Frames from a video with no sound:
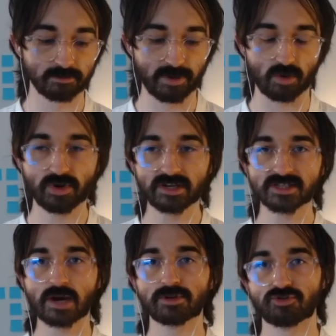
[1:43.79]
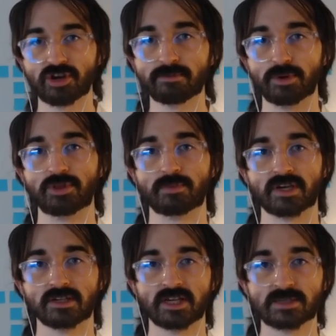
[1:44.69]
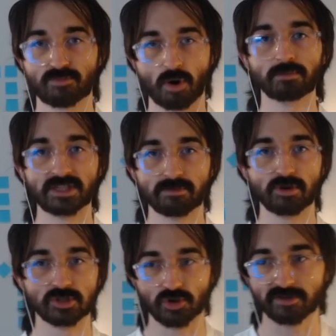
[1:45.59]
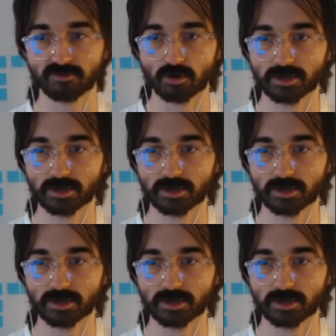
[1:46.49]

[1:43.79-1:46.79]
but we're going to start with Dreambooth because it's probably the most straightforward.